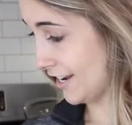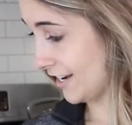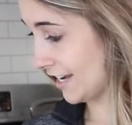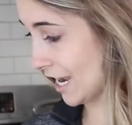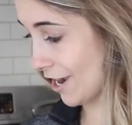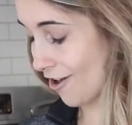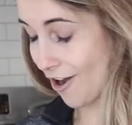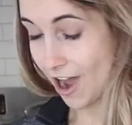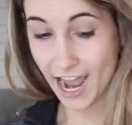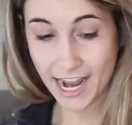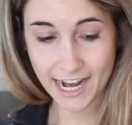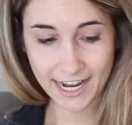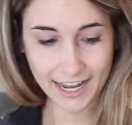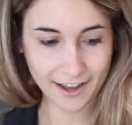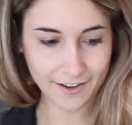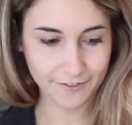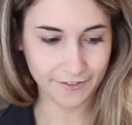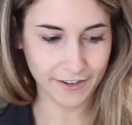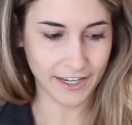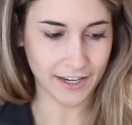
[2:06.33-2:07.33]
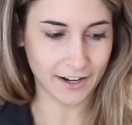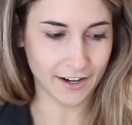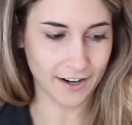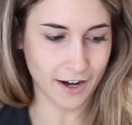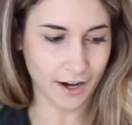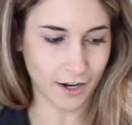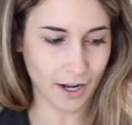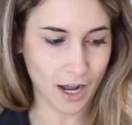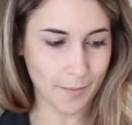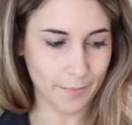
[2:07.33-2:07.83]
Now I have here
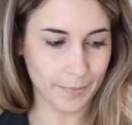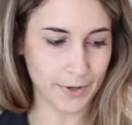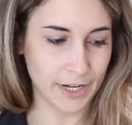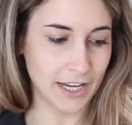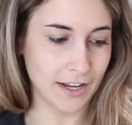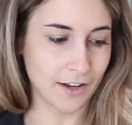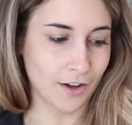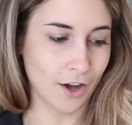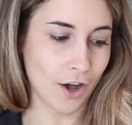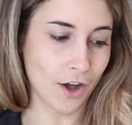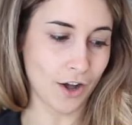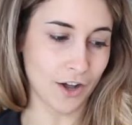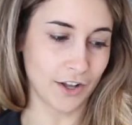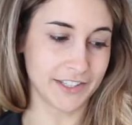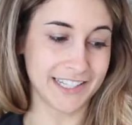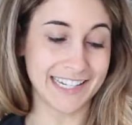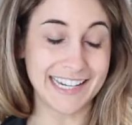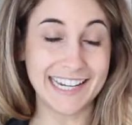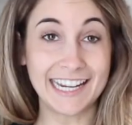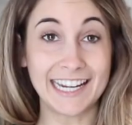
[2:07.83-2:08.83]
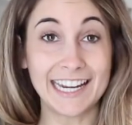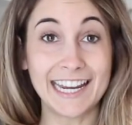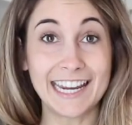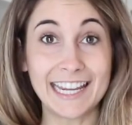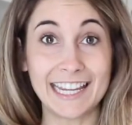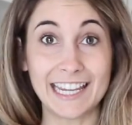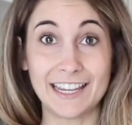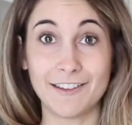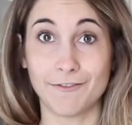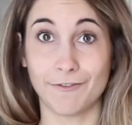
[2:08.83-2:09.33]
a company called
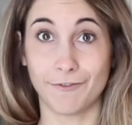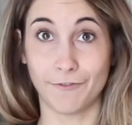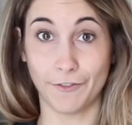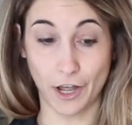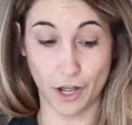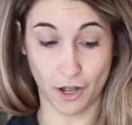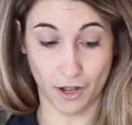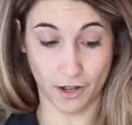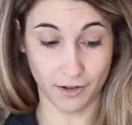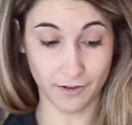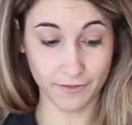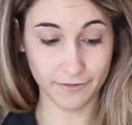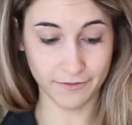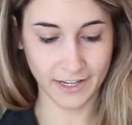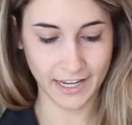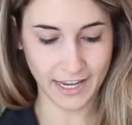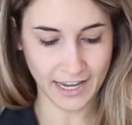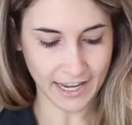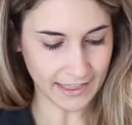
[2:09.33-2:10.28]
Eating Evolve,